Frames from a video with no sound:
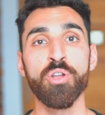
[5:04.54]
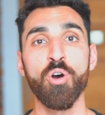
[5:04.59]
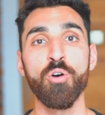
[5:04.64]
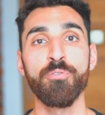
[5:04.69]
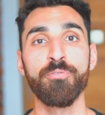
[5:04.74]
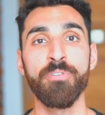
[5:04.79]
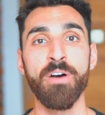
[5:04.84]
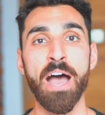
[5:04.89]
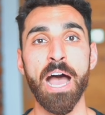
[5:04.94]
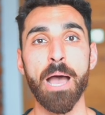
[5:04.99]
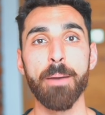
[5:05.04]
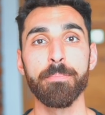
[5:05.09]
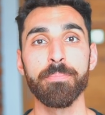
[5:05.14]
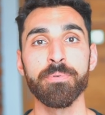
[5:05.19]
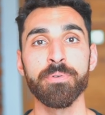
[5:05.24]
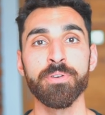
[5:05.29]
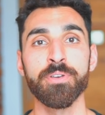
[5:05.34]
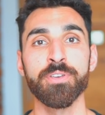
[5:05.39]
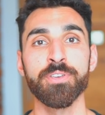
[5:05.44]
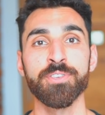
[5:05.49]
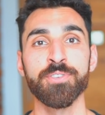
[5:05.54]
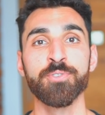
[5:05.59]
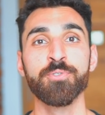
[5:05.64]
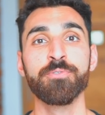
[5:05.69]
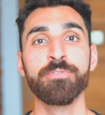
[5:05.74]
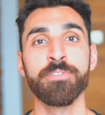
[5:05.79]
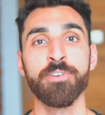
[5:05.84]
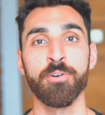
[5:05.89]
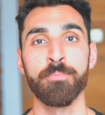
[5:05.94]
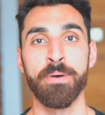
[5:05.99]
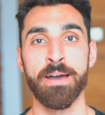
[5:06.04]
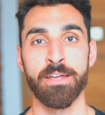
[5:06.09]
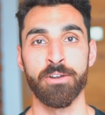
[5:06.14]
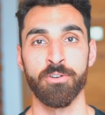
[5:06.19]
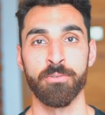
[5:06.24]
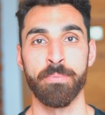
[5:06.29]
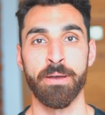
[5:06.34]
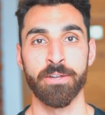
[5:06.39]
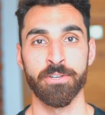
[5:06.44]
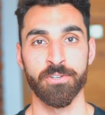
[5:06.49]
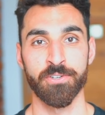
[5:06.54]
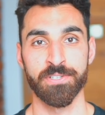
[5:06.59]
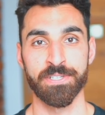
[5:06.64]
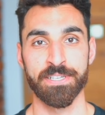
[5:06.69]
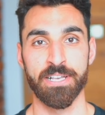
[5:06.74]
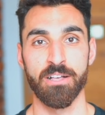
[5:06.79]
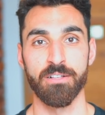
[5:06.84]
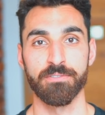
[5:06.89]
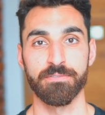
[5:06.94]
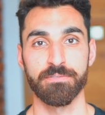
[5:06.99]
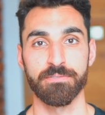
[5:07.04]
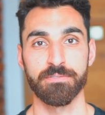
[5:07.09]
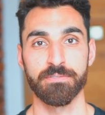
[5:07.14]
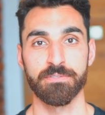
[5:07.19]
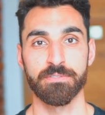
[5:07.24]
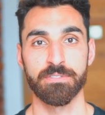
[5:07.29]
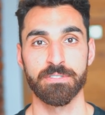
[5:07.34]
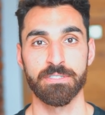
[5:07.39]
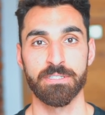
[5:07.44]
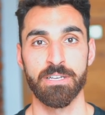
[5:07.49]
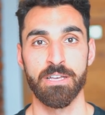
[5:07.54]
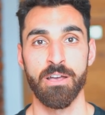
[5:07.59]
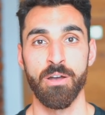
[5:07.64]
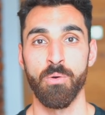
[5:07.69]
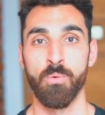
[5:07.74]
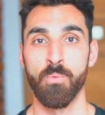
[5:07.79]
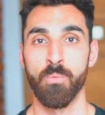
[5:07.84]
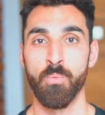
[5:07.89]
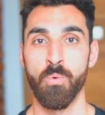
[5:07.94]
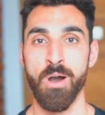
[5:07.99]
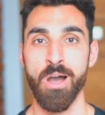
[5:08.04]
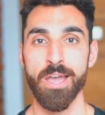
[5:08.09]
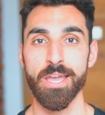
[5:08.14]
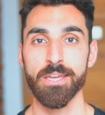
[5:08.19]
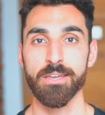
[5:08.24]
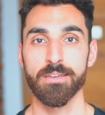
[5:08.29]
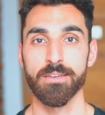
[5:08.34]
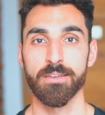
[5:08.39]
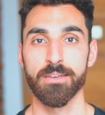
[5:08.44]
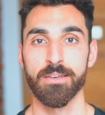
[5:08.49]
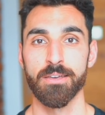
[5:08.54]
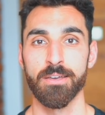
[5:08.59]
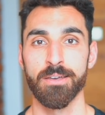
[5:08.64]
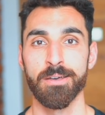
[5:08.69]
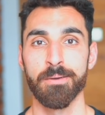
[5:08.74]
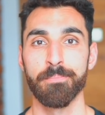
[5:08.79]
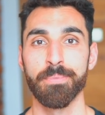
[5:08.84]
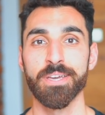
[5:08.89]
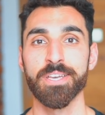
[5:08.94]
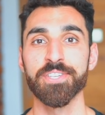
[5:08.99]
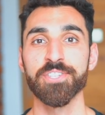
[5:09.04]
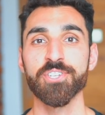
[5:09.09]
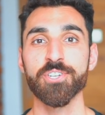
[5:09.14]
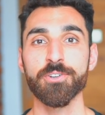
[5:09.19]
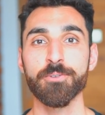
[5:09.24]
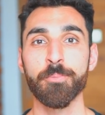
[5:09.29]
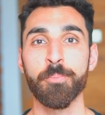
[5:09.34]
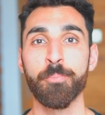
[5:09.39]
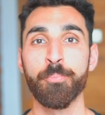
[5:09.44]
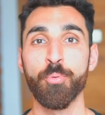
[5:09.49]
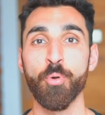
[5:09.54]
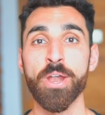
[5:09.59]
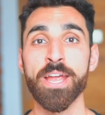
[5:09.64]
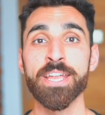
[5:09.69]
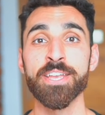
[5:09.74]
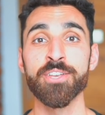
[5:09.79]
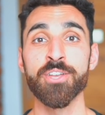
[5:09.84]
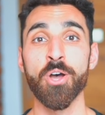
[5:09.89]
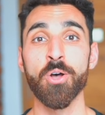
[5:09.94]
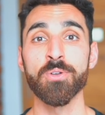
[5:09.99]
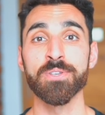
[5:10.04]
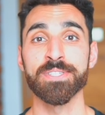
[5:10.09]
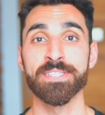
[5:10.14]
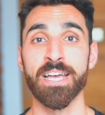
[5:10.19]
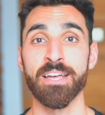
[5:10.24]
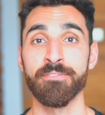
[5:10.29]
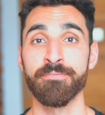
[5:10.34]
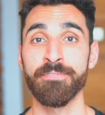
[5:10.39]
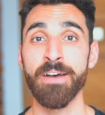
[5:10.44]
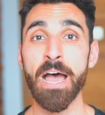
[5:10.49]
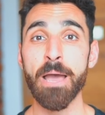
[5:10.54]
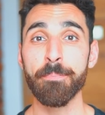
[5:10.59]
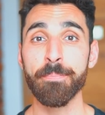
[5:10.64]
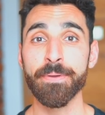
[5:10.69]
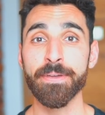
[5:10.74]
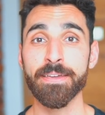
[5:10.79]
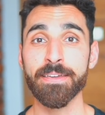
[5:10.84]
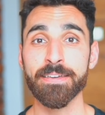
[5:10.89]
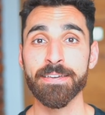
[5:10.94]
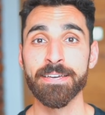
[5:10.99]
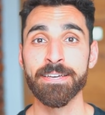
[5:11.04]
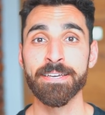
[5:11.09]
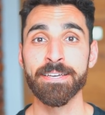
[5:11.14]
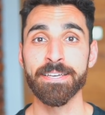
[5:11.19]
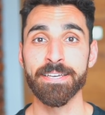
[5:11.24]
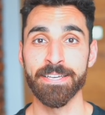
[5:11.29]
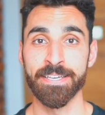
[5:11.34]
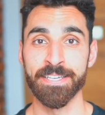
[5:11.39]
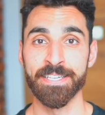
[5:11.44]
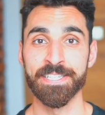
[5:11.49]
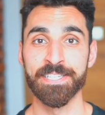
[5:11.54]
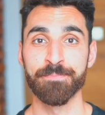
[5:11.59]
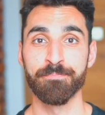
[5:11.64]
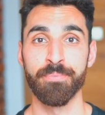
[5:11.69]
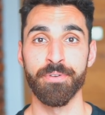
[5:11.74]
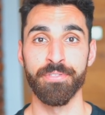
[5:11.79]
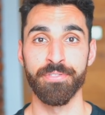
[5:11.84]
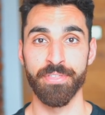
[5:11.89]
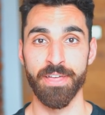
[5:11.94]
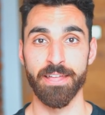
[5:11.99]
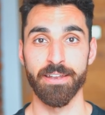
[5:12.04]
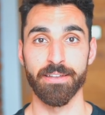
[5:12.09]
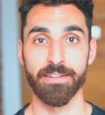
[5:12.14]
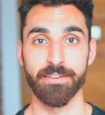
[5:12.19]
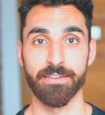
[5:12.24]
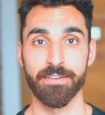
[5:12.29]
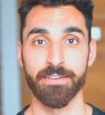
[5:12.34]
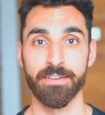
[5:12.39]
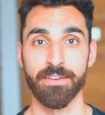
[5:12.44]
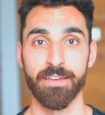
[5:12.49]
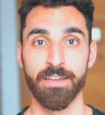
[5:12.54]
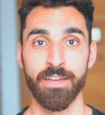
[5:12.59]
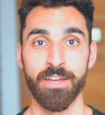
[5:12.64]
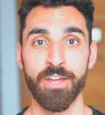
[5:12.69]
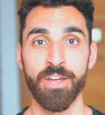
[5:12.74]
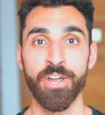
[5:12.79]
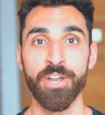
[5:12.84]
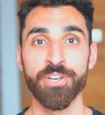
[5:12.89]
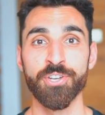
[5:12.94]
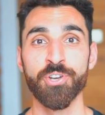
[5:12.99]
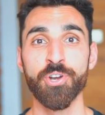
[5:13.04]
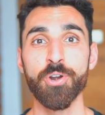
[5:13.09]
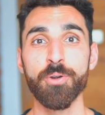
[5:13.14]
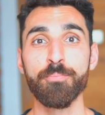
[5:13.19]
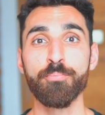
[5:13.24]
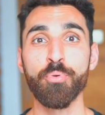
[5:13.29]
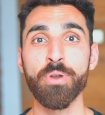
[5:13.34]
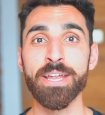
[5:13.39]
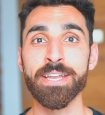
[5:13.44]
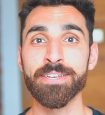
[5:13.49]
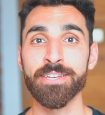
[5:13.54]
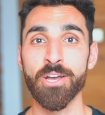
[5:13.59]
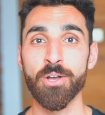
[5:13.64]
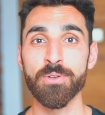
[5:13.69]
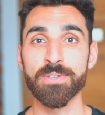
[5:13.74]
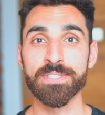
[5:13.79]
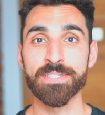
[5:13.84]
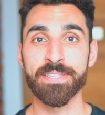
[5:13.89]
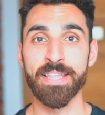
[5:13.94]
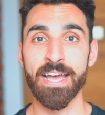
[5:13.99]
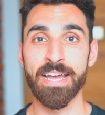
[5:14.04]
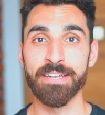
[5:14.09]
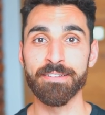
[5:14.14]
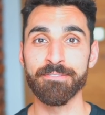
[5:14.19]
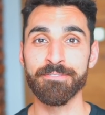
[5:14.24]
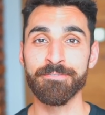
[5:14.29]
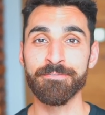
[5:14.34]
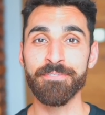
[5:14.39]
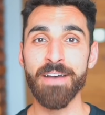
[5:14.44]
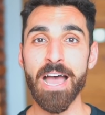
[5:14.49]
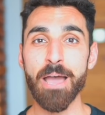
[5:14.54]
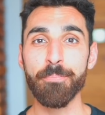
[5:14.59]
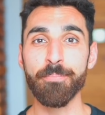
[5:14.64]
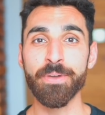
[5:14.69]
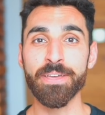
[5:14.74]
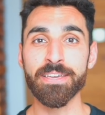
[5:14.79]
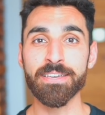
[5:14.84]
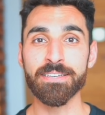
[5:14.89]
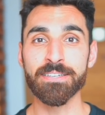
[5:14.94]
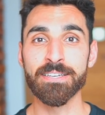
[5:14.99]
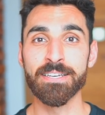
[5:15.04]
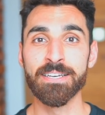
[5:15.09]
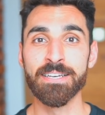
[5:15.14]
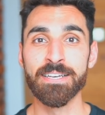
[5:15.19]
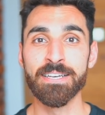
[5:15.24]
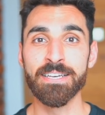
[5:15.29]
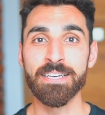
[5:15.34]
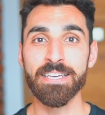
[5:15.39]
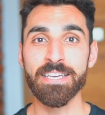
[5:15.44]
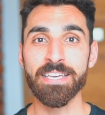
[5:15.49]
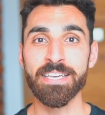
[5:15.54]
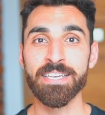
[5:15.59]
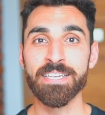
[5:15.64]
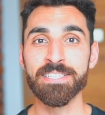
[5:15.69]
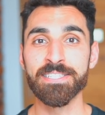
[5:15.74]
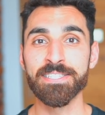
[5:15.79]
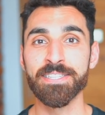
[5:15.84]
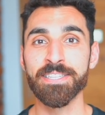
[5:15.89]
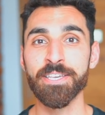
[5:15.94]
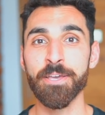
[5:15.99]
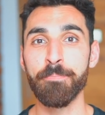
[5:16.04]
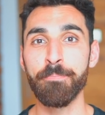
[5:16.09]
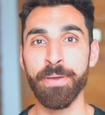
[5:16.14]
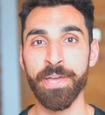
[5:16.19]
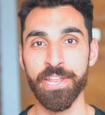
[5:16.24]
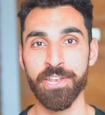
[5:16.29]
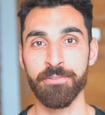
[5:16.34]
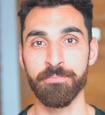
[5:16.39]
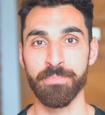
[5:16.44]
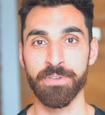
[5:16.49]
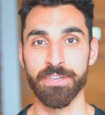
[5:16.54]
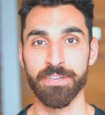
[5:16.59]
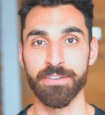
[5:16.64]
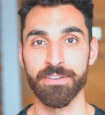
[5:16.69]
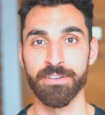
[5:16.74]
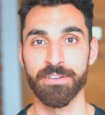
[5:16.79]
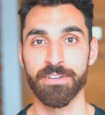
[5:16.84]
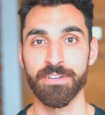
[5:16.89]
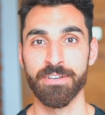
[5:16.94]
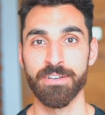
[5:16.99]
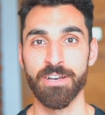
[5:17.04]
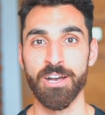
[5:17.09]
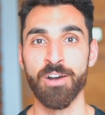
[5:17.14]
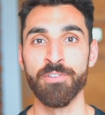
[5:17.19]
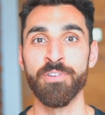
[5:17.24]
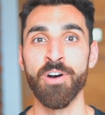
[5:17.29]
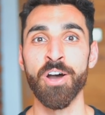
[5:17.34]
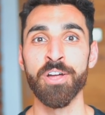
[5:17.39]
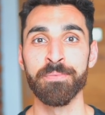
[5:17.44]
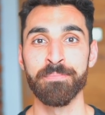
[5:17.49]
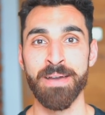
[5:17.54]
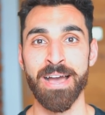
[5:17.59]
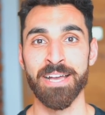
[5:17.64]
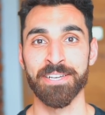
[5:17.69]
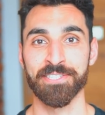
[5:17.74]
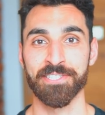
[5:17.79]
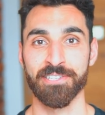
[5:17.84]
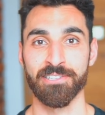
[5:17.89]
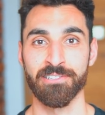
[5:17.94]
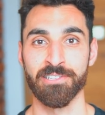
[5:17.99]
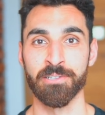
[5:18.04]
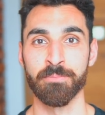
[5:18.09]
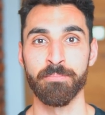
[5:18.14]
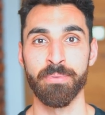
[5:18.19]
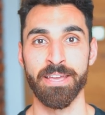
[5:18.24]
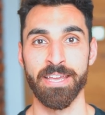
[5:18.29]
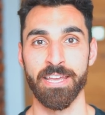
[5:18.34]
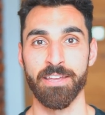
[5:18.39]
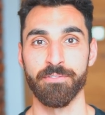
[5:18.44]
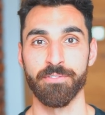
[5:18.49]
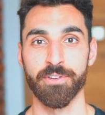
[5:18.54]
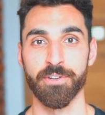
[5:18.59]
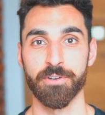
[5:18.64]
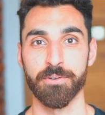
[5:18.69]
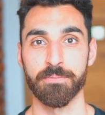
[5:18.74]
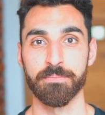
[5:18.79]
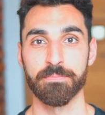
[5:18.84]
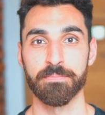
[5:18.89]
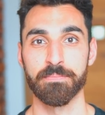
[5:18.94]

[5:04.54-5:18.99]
NoFap, you feel better about yourself. Why? Because your brain knows that fapping is pathetic. Your brain knows that fapping is the epitome of unmasculine behavior.